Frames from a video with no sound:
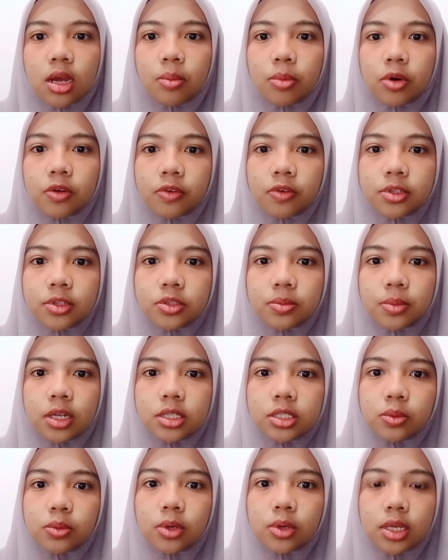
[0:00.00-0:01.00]
perform to
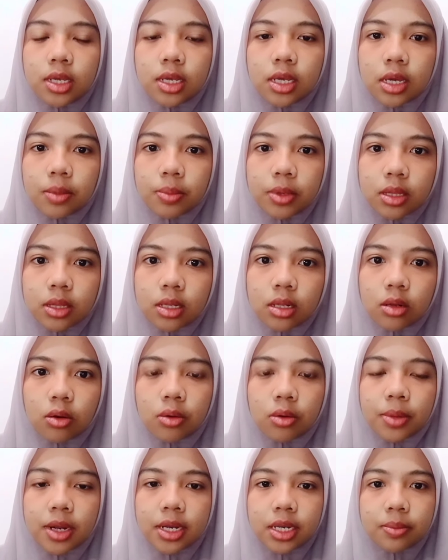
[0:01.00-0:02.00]
managing working capital
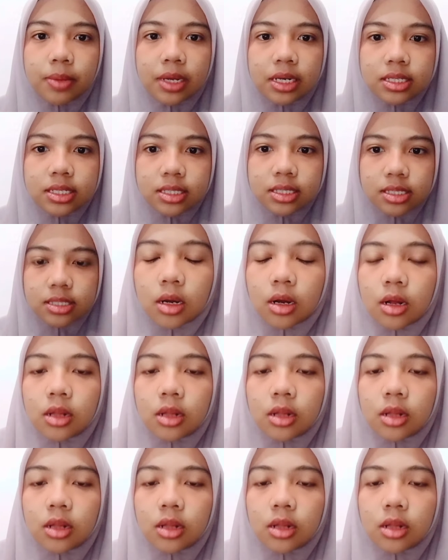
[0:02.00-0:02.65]
or money balances.